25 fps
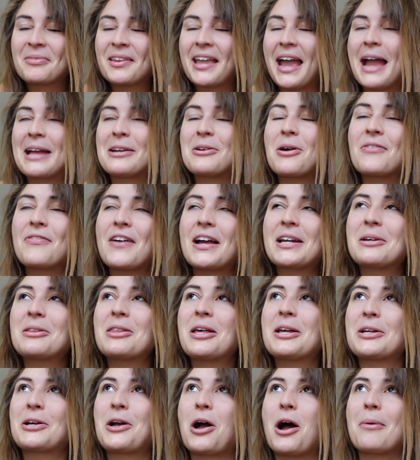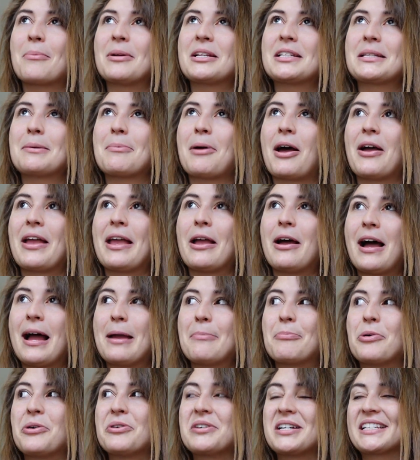I know I've had a lot of comments about
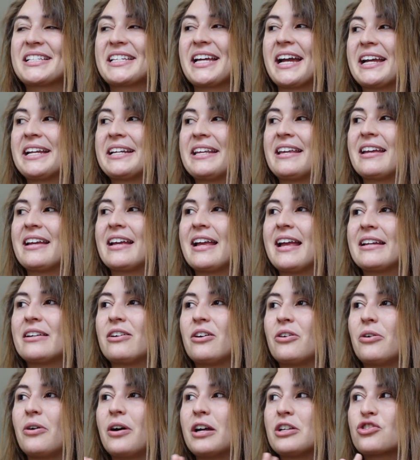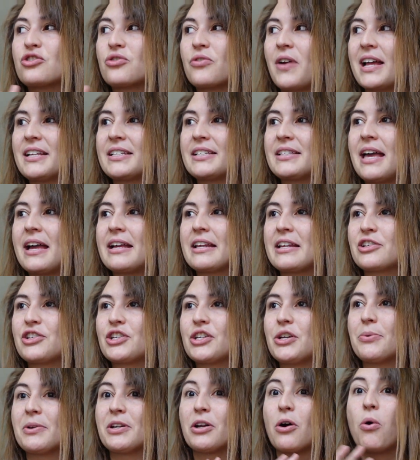hypoanxiety, and I'll address that
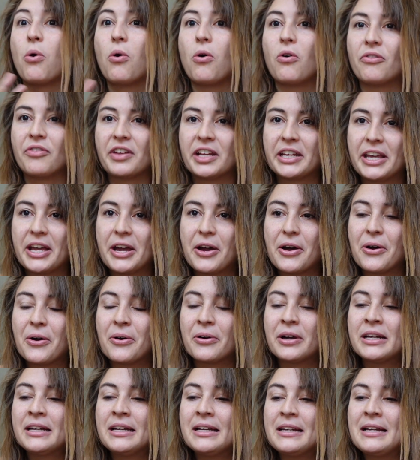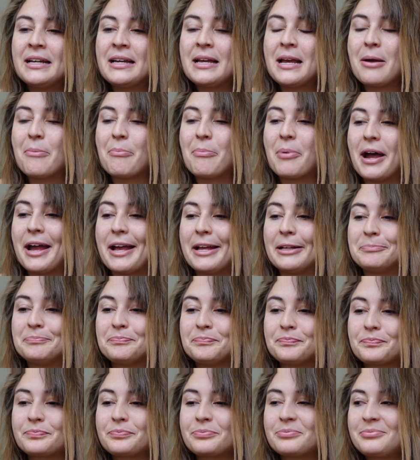issue in a whole video, but
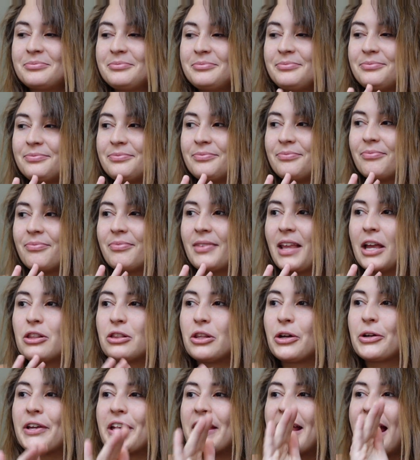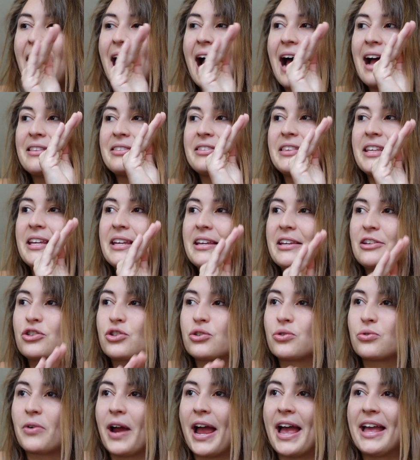looking at the
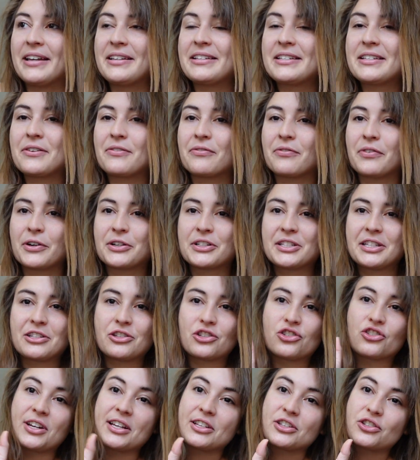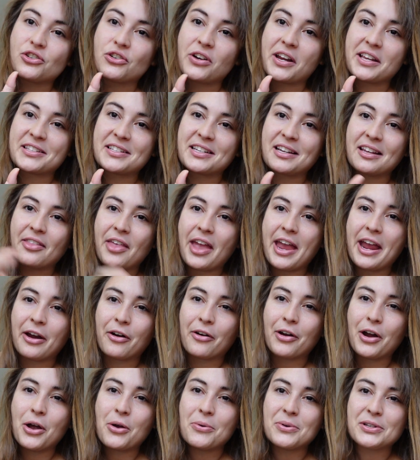trend versus just trusting the
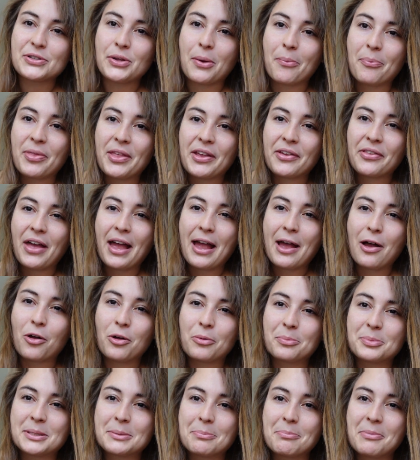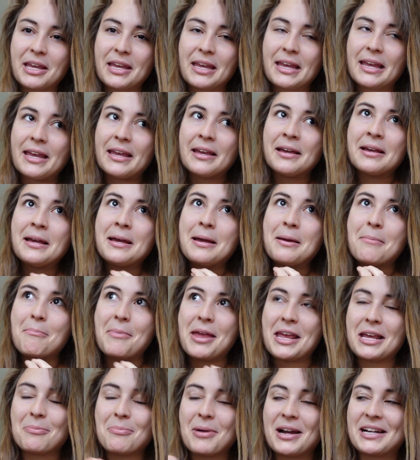arrow is something that helps me
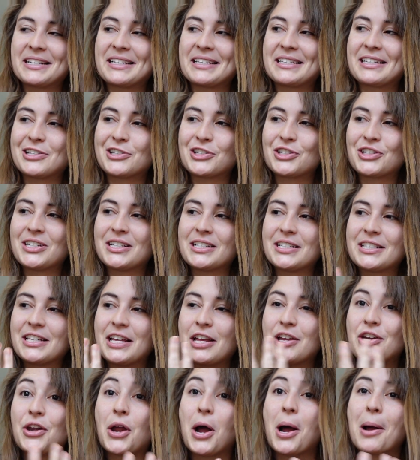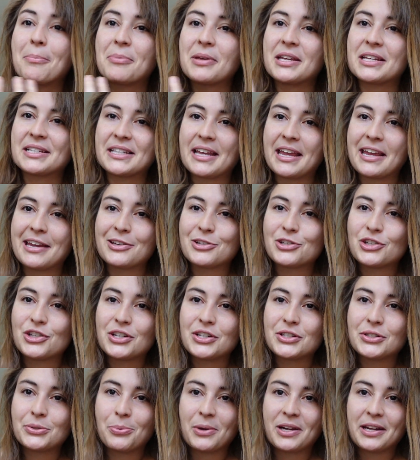make my decisions and not be as
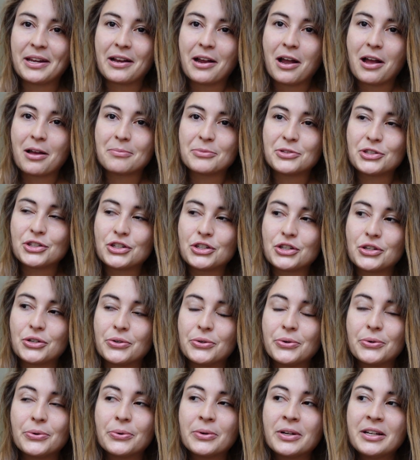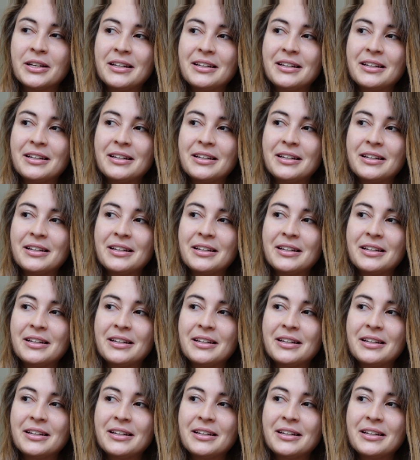anxious when it comes to